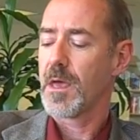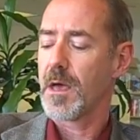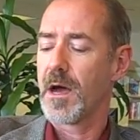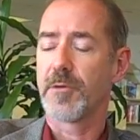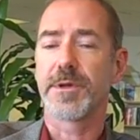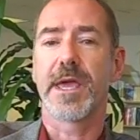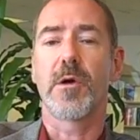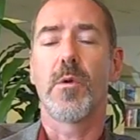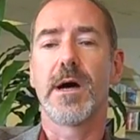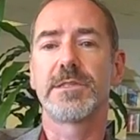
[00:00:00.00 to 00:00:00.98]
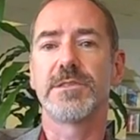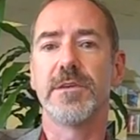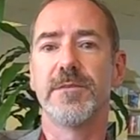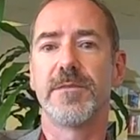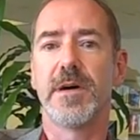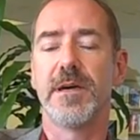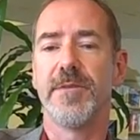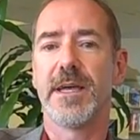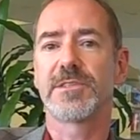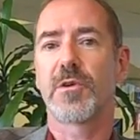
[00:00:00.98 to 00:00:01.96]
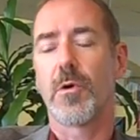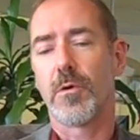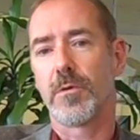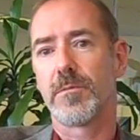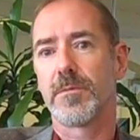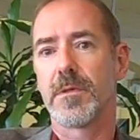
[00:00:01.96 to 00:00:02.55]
100 gigawatts of uh, advanced coal